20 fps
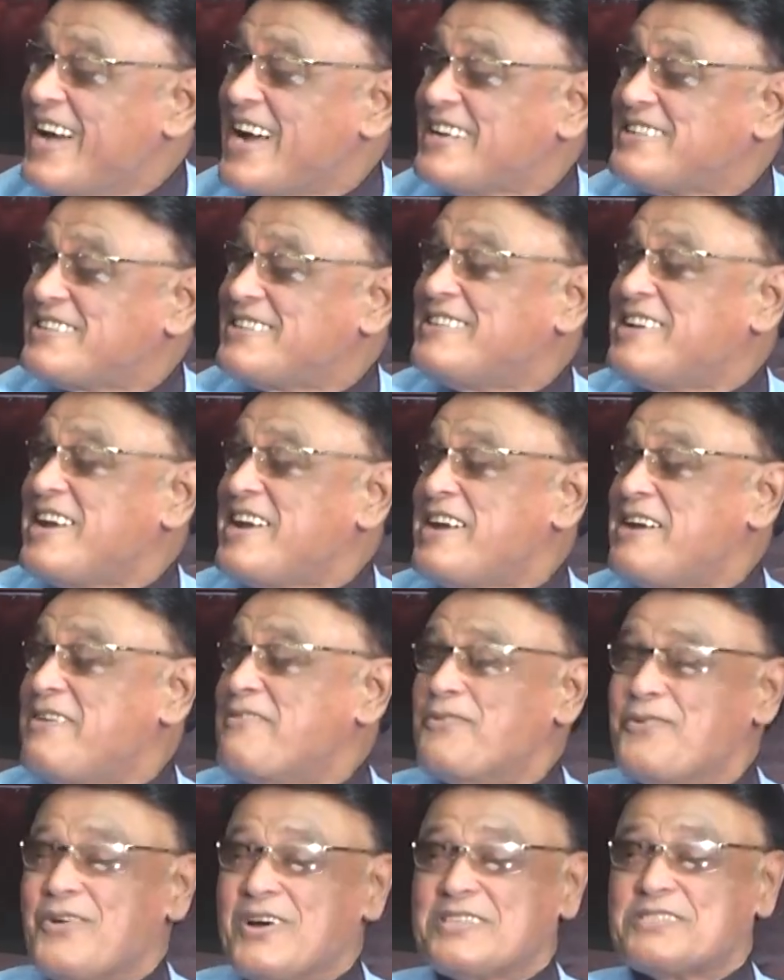That day
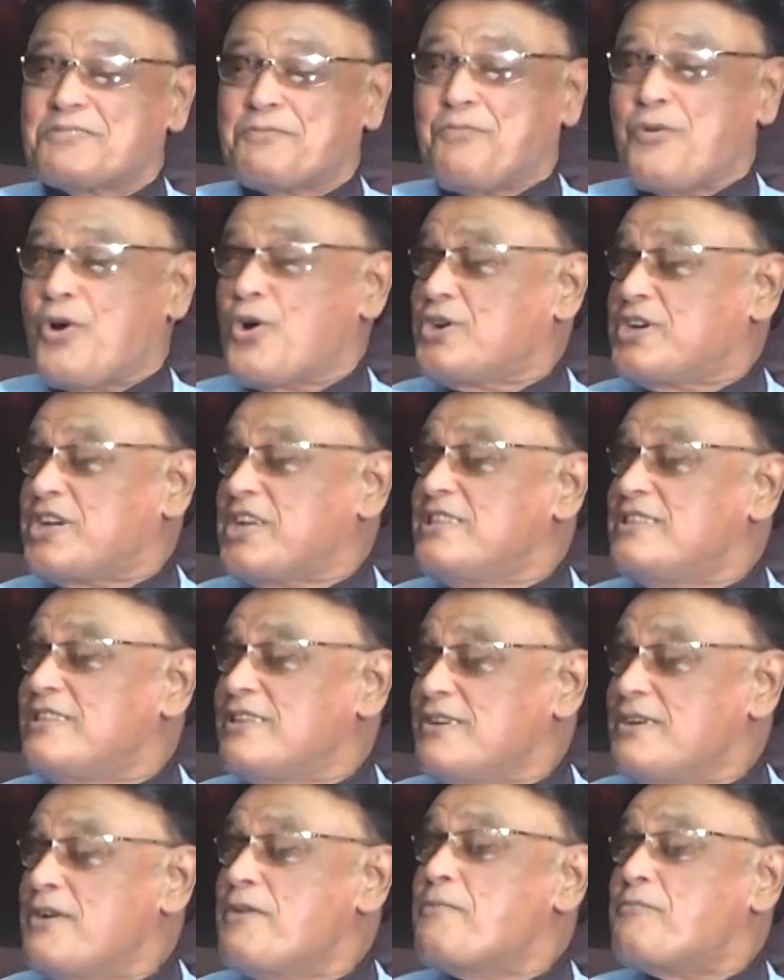was the
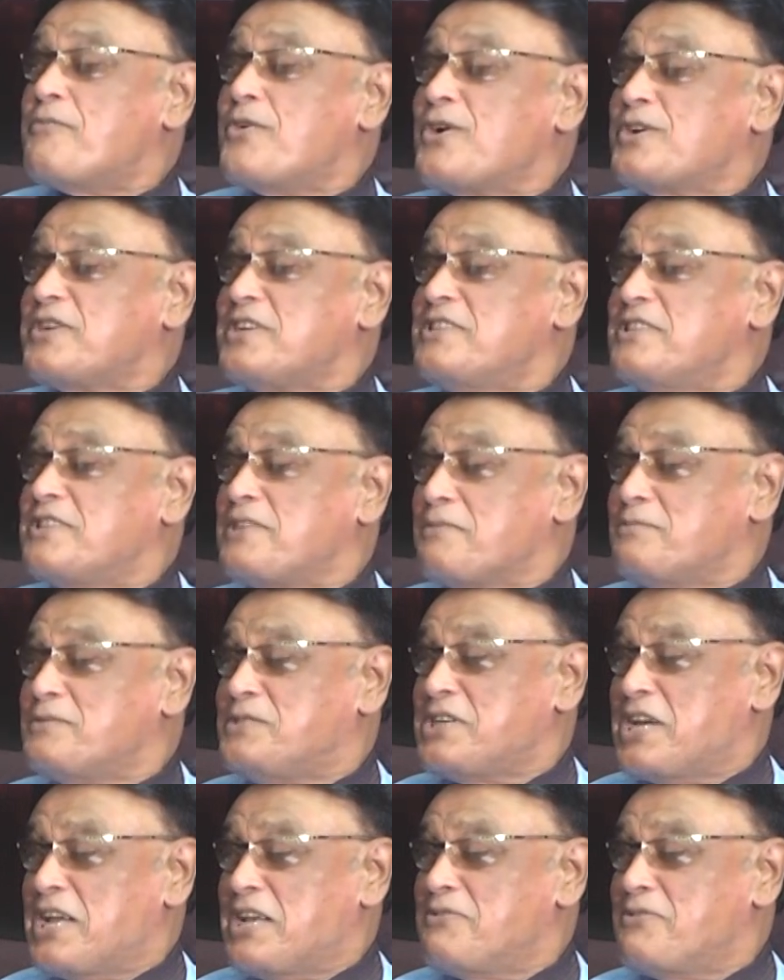14th of
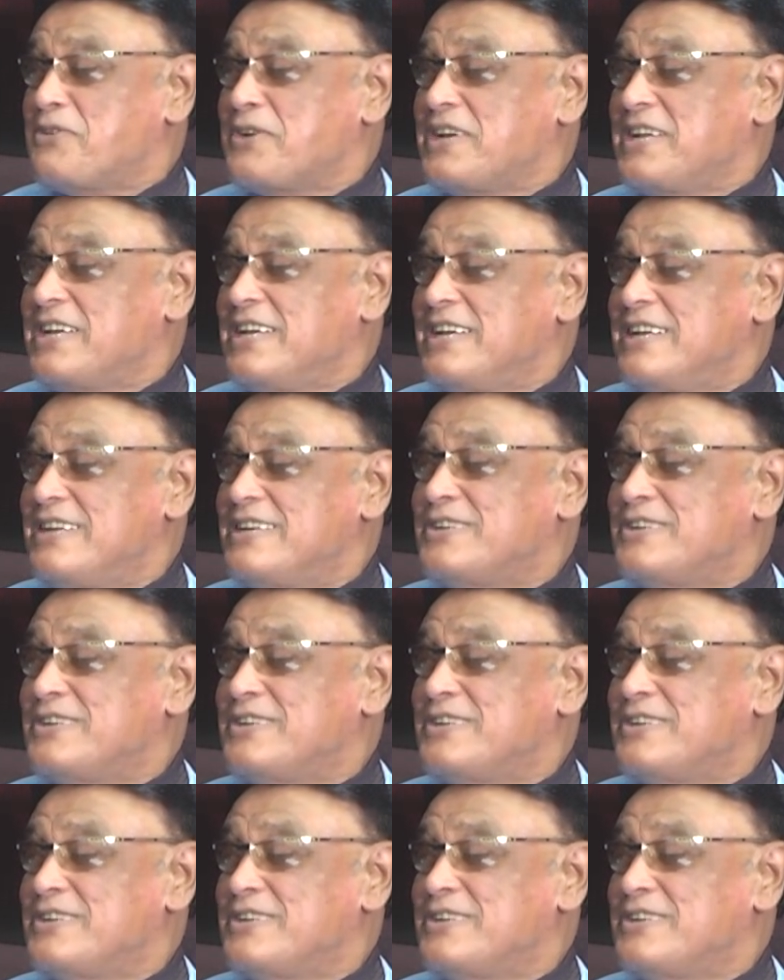January